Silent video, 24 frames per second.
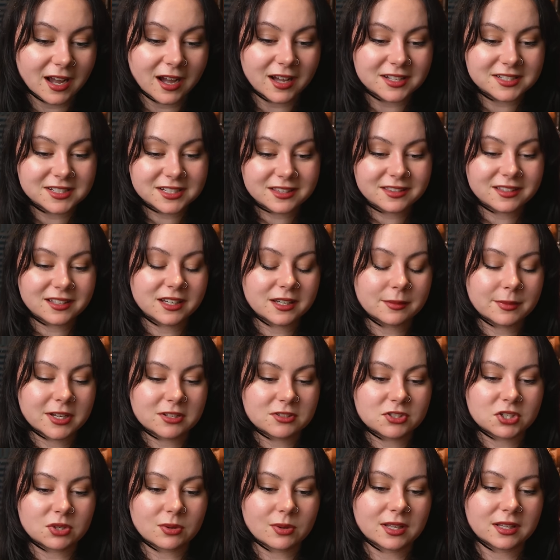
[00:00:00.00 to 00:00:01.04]
I did think
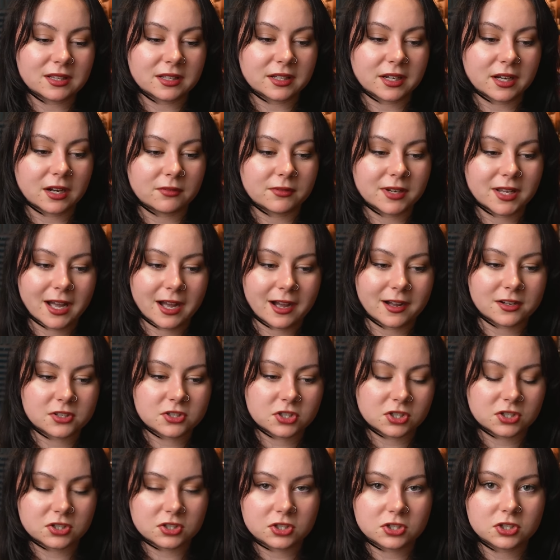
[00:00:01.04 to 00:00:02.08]
about doing like a
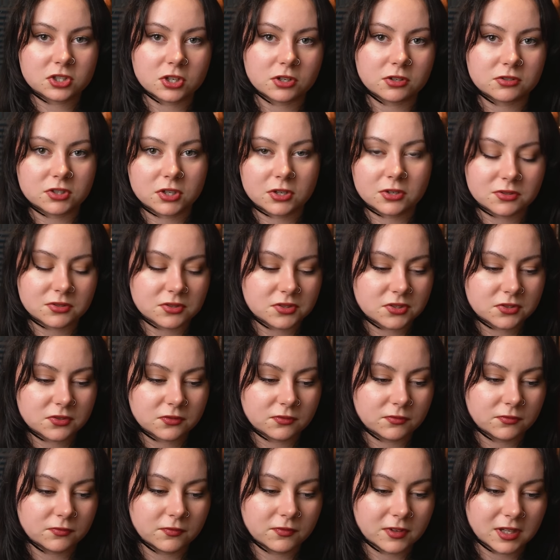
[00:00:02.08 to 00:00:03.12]
reaction to Jojo's
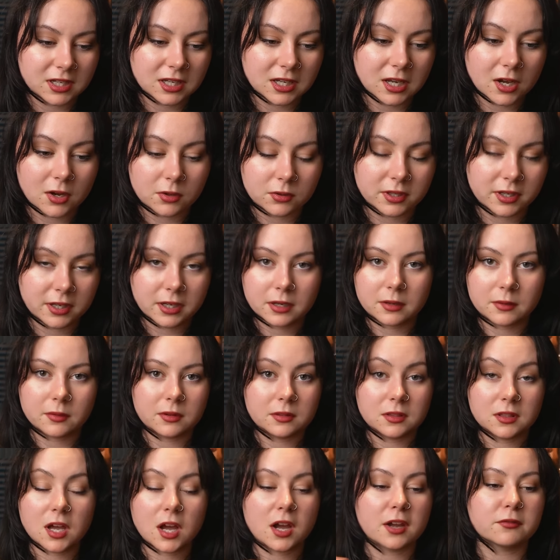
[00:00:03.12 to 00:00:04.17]
video, like a
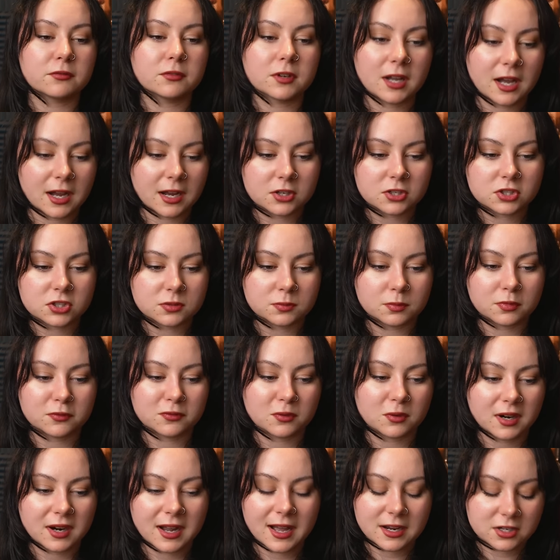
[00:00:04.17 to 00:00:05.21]
live reaction,
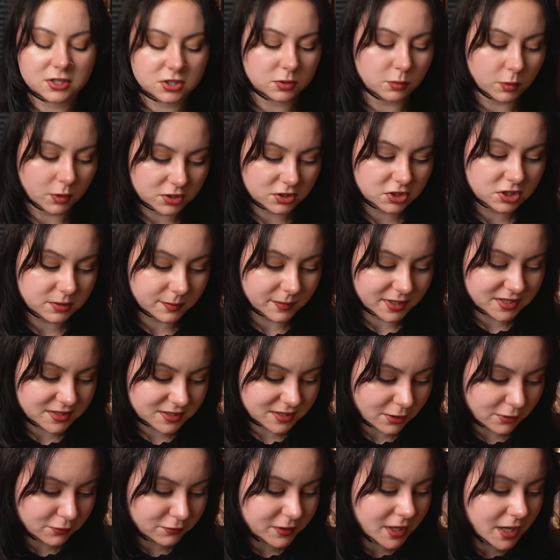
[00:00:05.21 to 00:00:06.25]
before I actually watched it
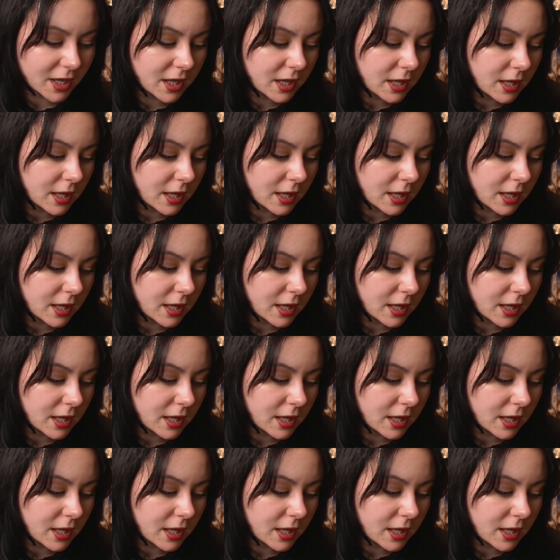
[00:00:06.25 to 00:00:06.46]
myself,